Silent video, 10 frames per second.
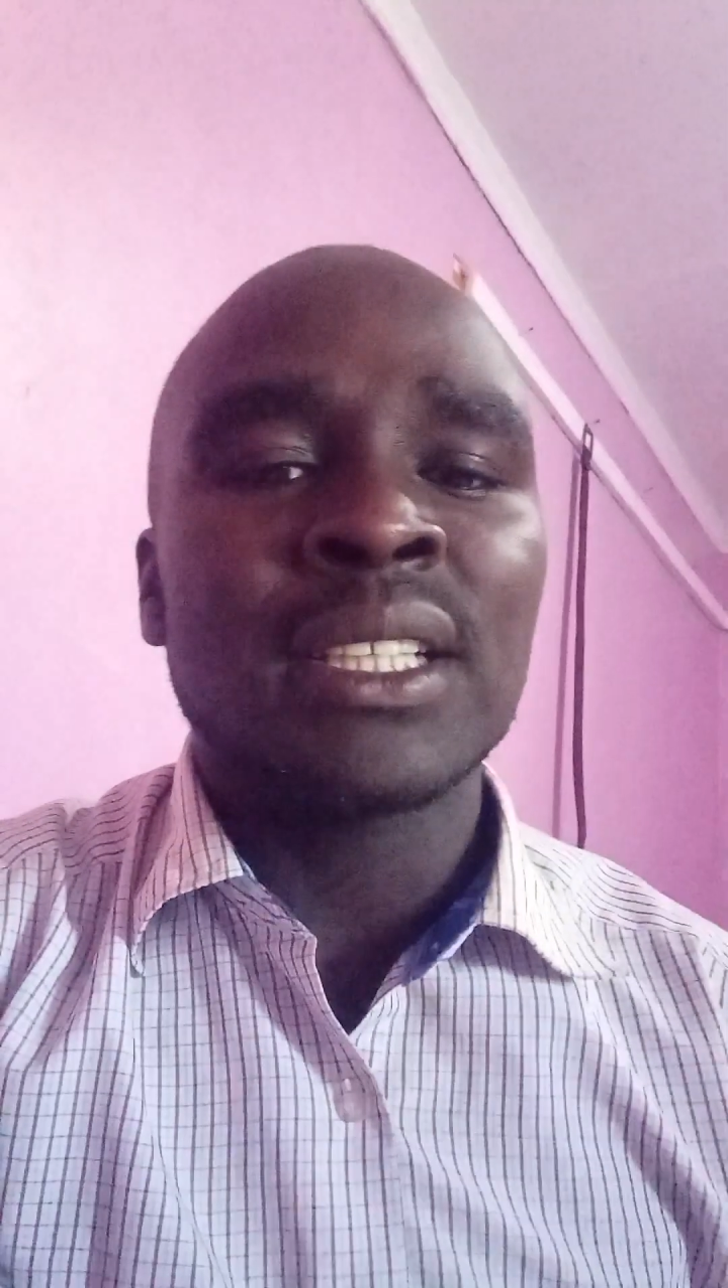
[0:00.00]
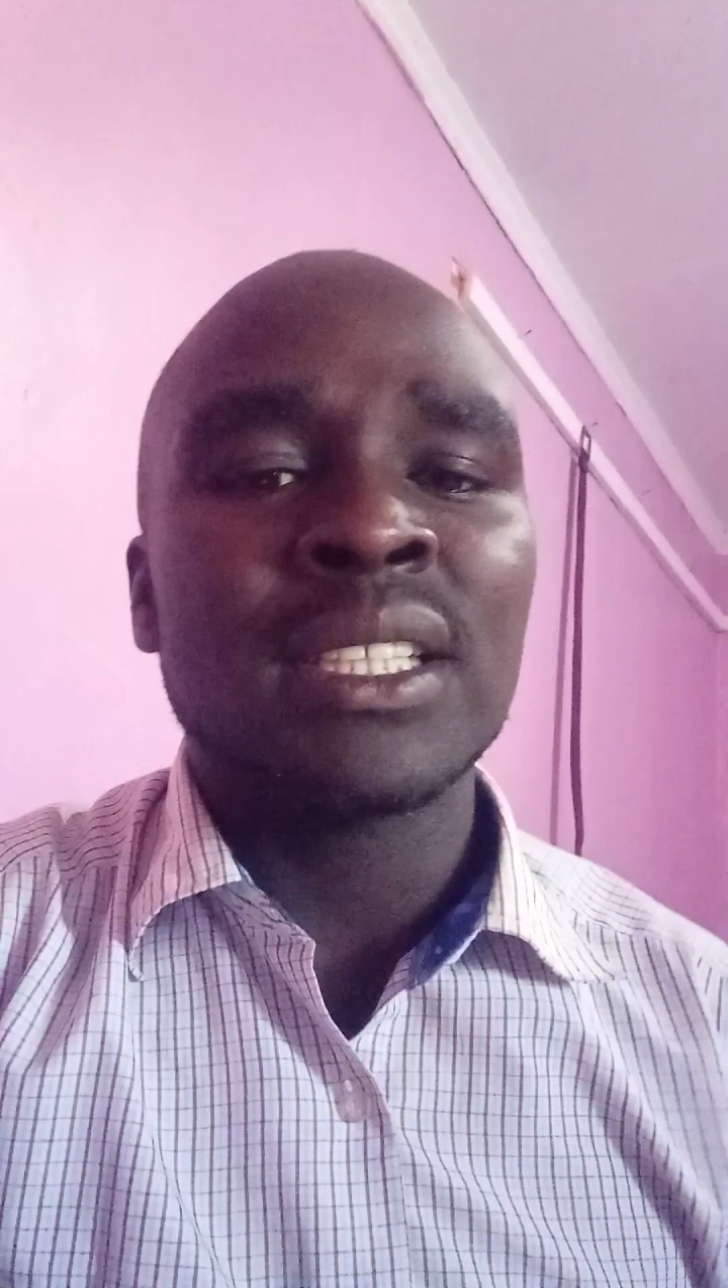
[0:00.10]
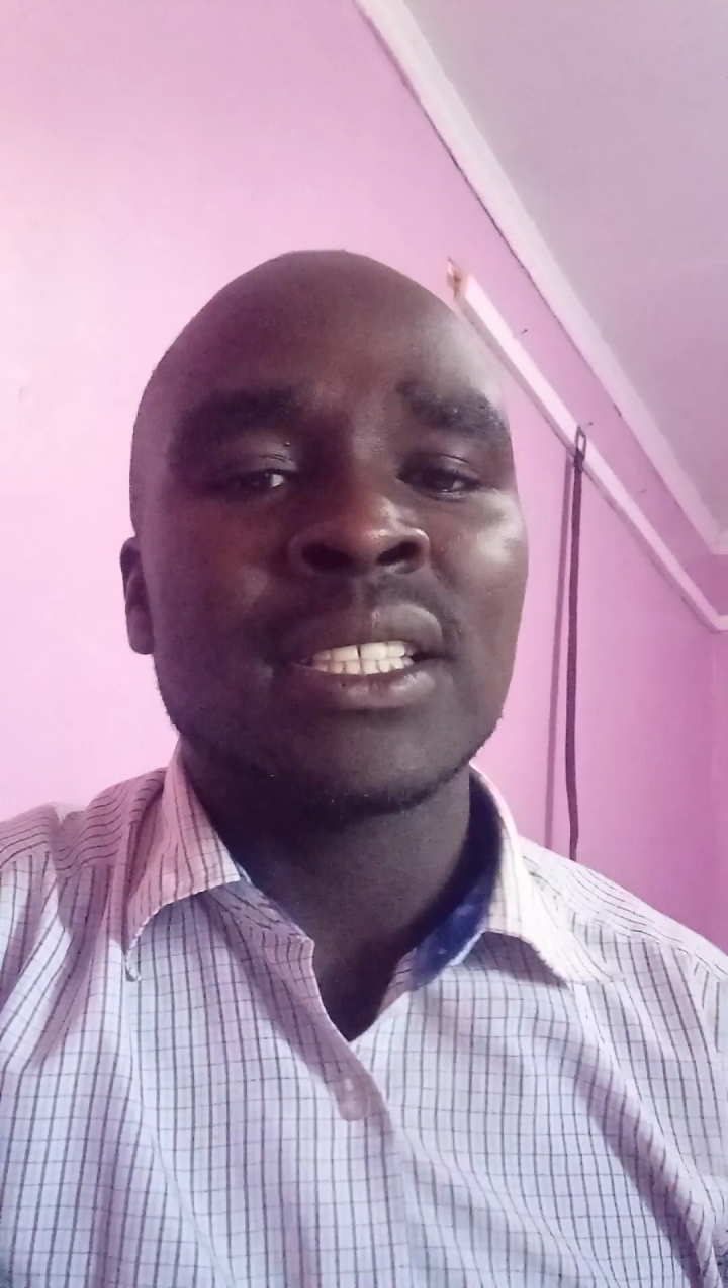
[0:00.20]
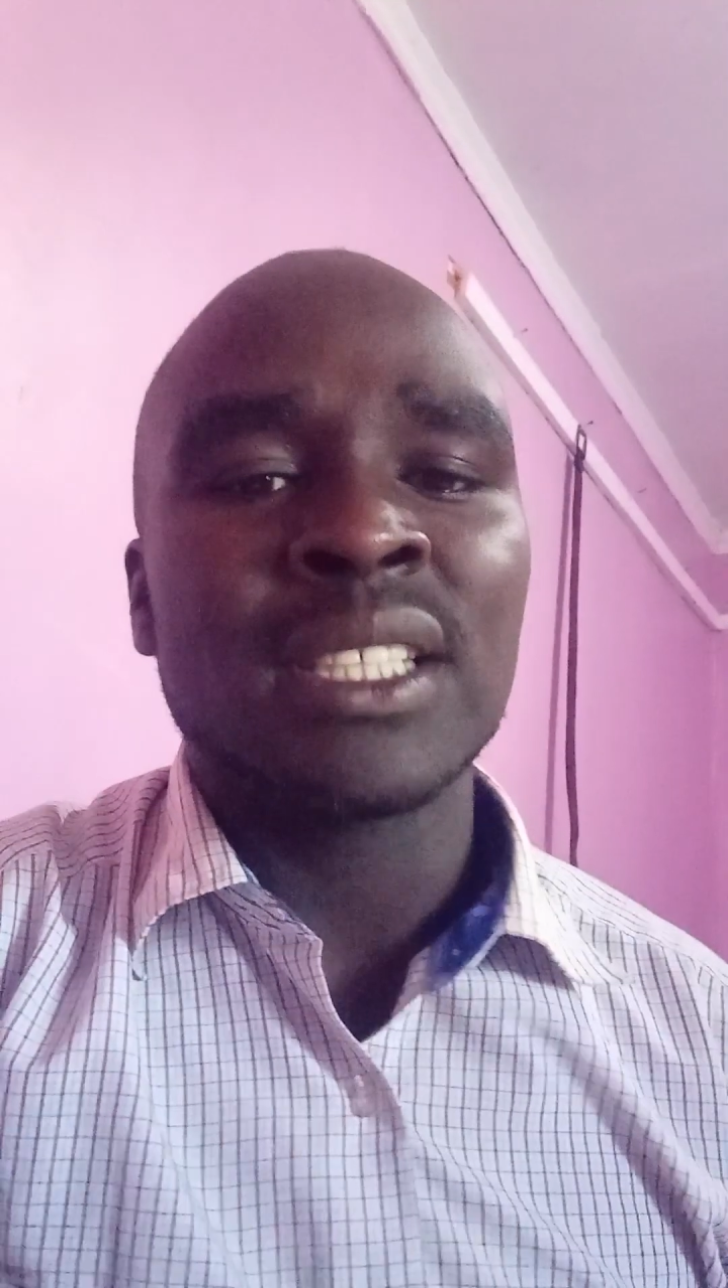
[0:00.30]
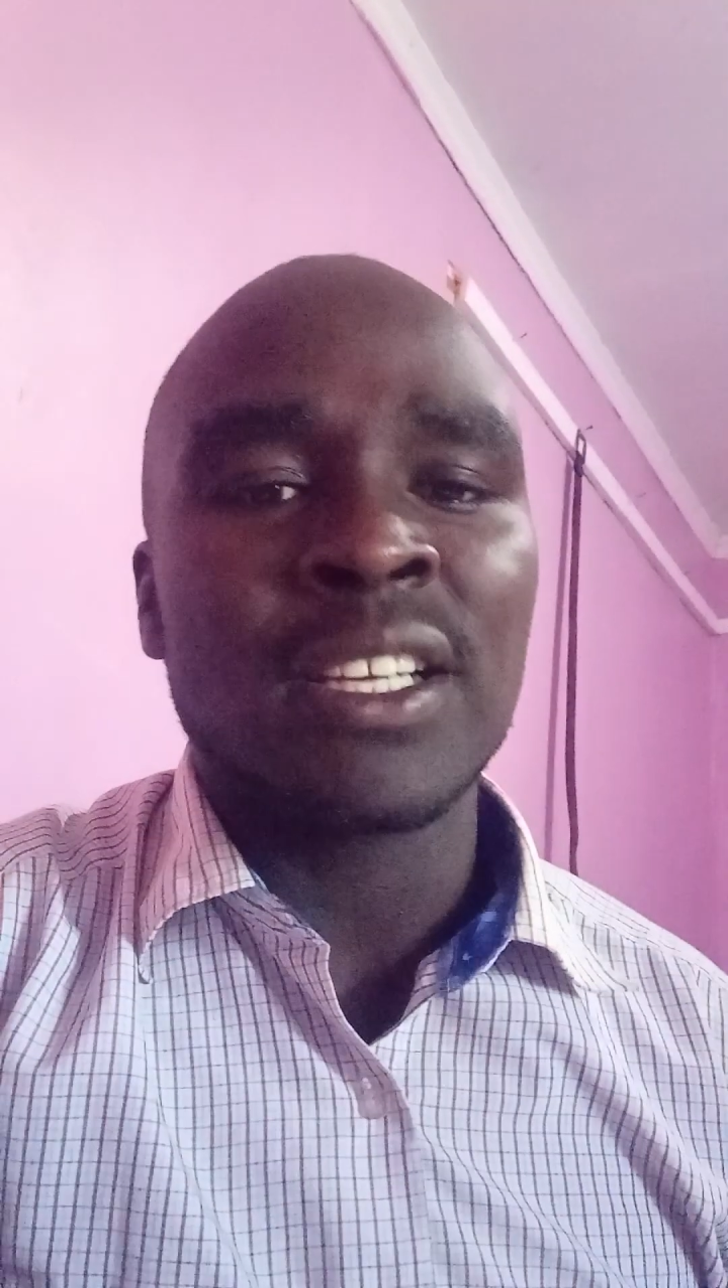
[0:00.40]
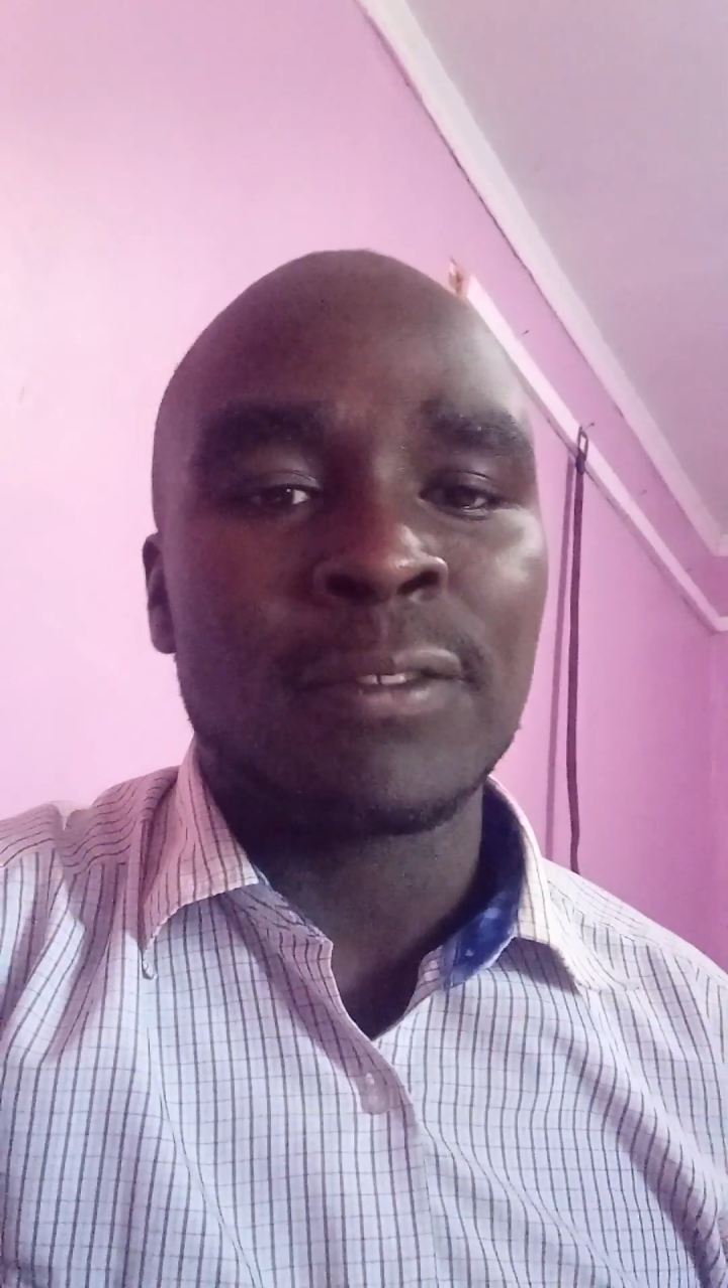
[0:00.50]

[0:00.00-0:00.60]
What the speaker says: that is